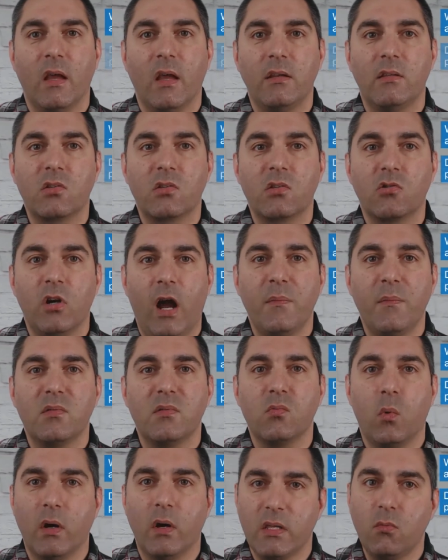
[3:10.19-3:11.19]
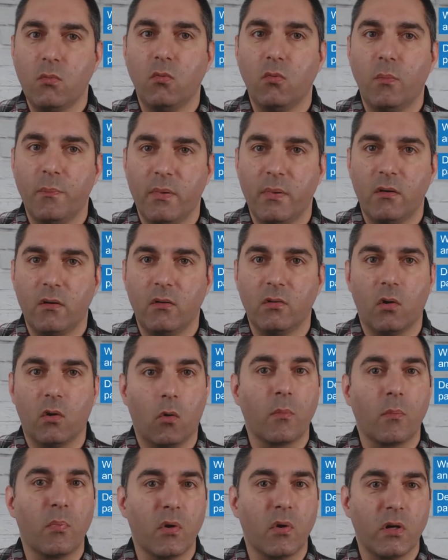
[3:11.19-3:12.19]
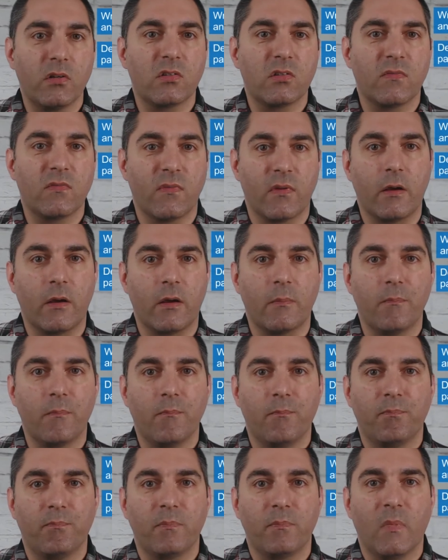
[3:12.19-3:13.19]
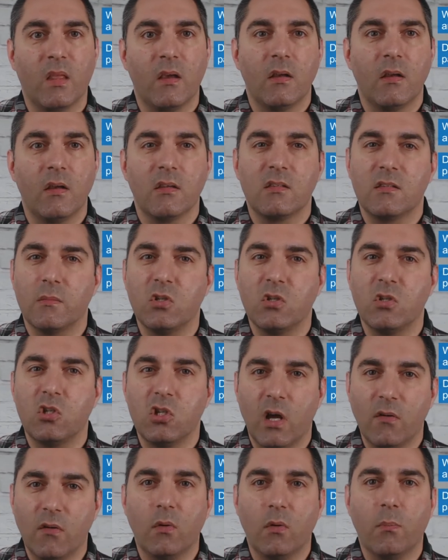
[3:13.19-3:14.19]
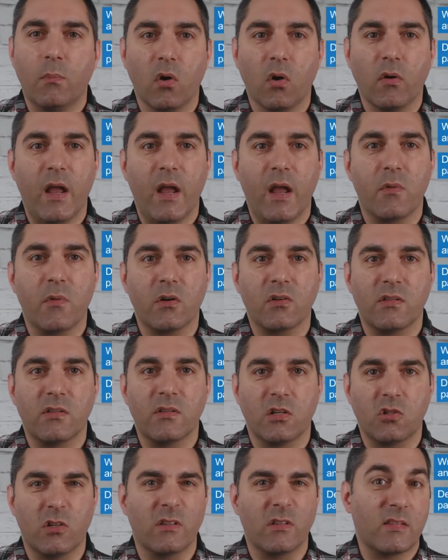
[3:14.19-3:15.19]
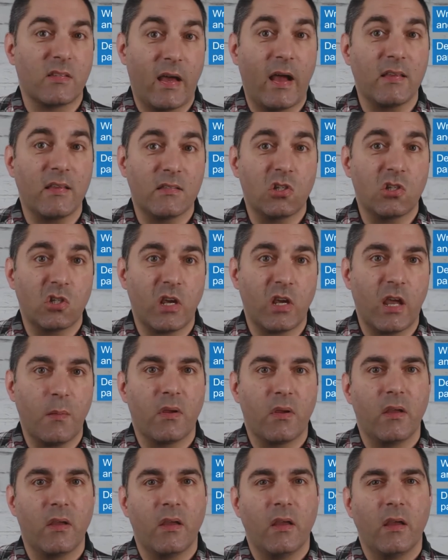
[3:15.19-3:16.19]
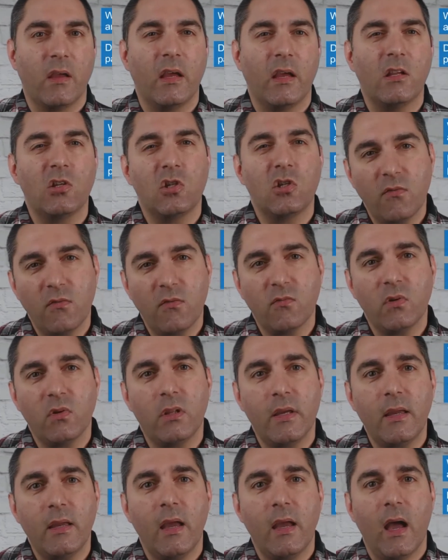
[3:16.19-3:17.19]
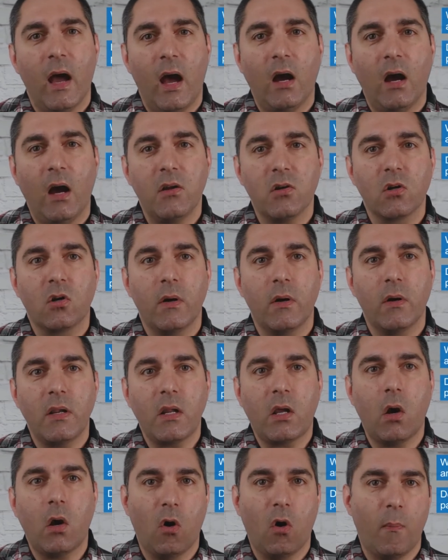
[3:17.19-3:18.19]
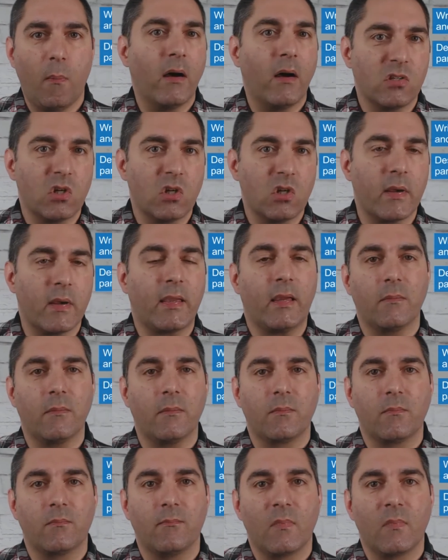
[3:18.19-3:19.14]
It describes what you will build or produce for them, some general parameters such as size and shape, and generally how you're going to go about doing it.